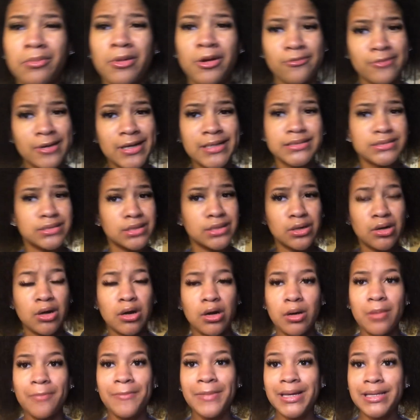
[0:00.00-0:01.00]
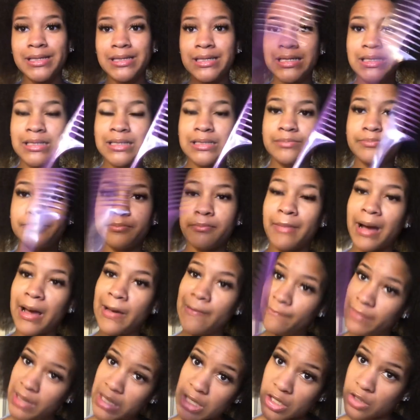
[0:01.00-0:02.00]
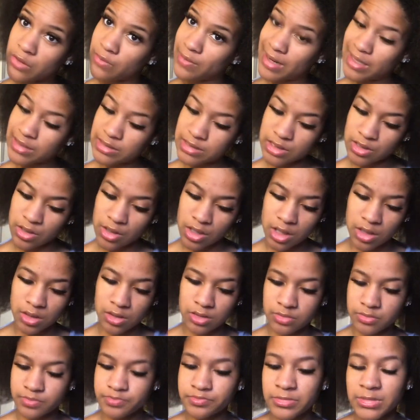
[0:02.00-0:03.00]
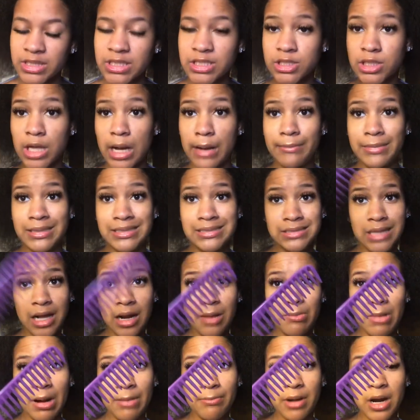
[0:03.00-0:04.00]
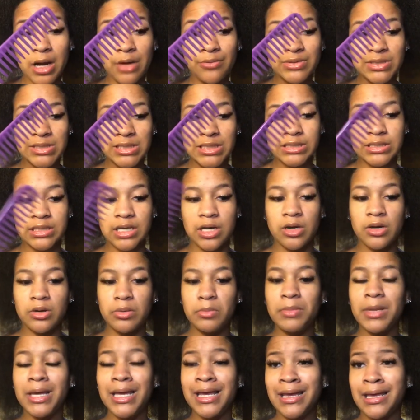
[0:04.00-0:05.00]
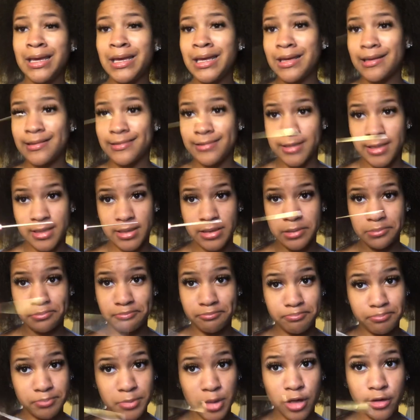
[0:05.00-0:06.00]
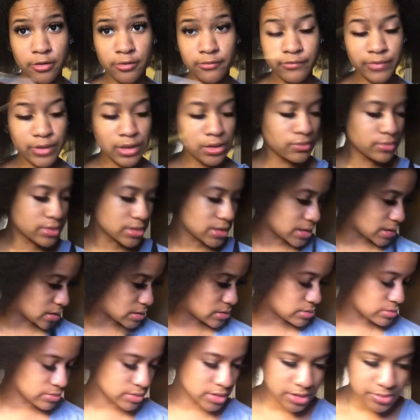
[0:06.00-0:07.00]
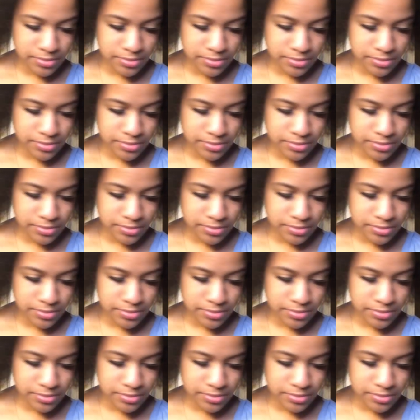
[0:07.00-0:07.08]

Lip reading: rat tail comb, and then my bigger rat tail comb. So I'm gonna start my part with this comb and then go over it with this one.